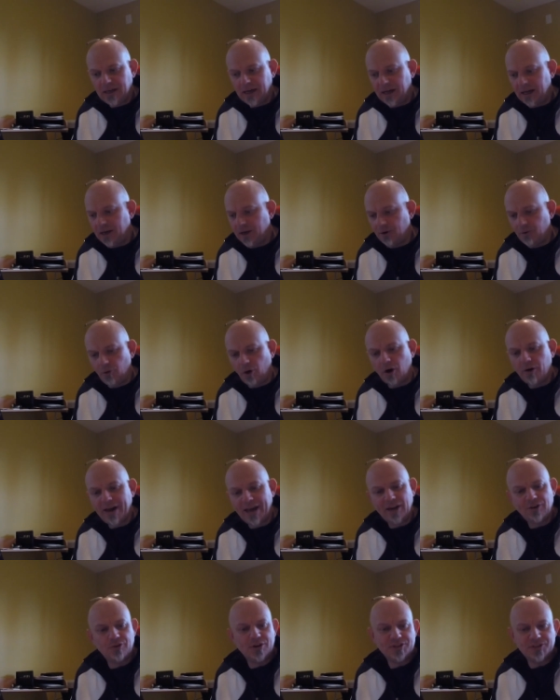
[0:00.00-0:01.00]

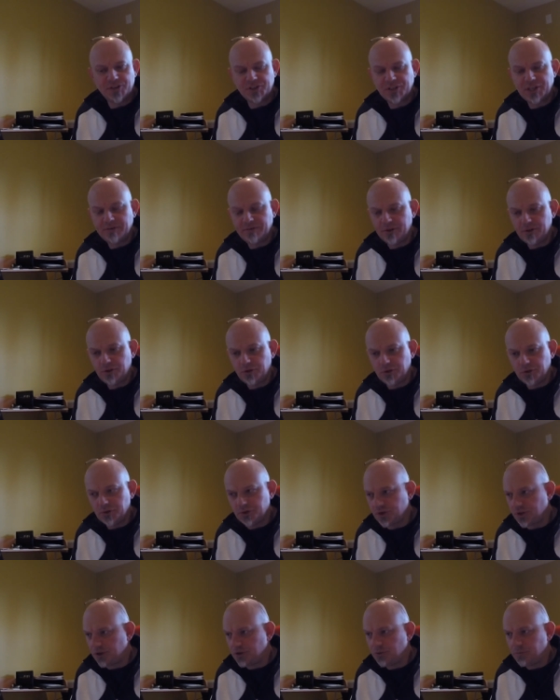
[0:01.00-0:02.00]
Wrong address is given to you,
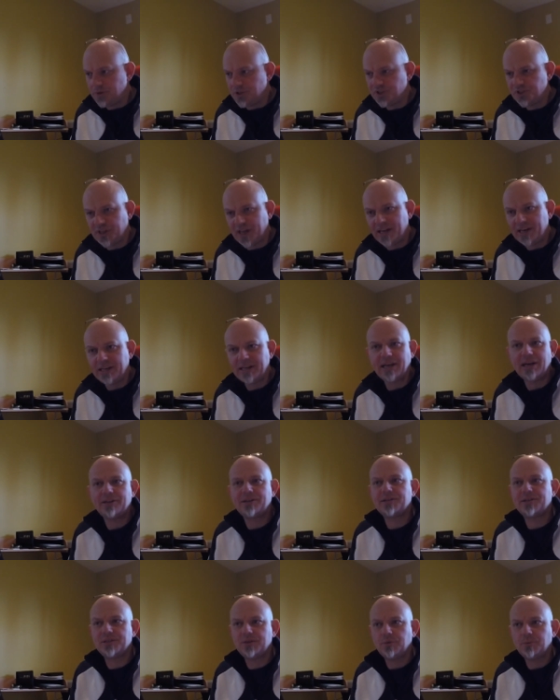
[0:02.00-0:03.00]
so you'll be standing
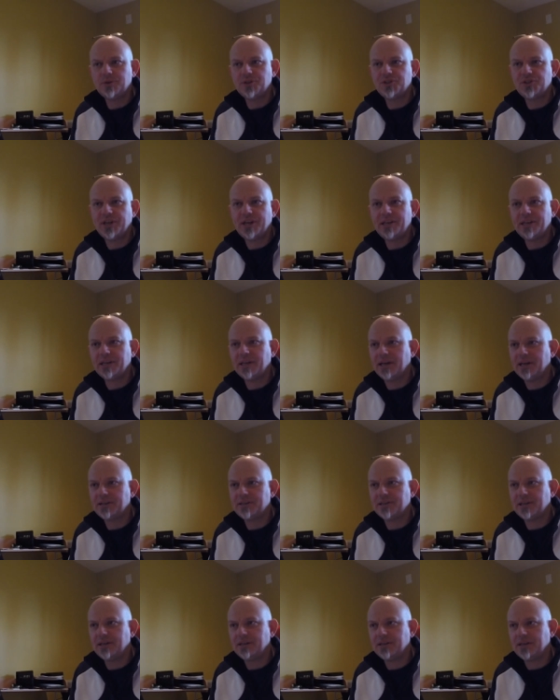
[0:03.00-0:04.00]
at
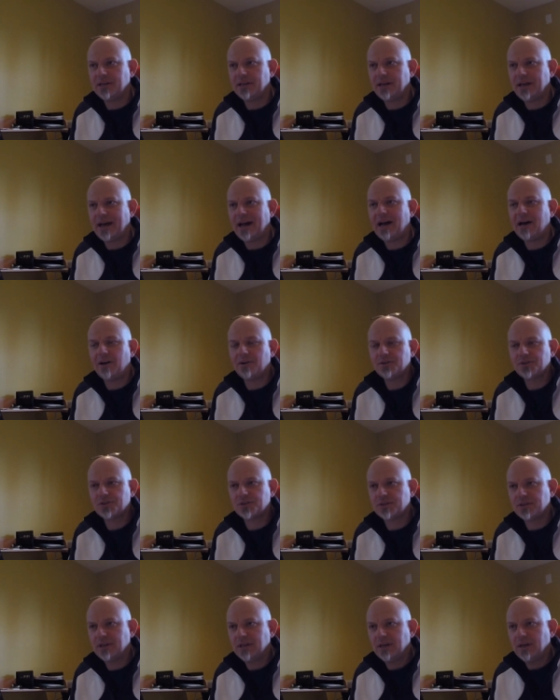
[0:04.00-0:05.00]
a house